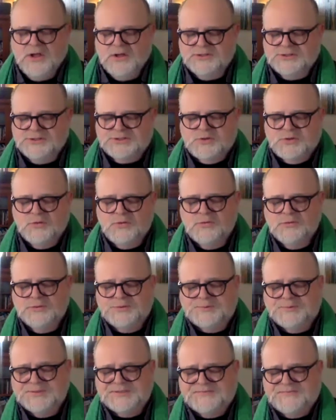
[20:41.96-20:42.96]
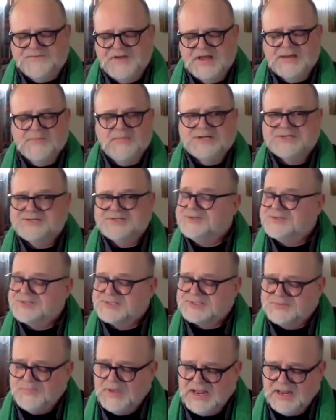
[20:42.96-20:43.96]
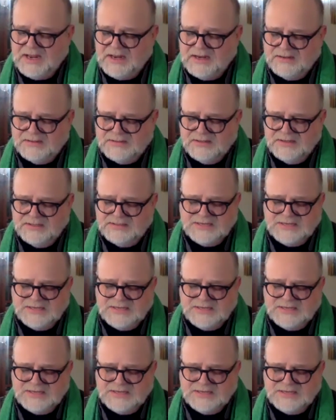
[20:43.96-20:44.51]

Scrooge was very much dismayed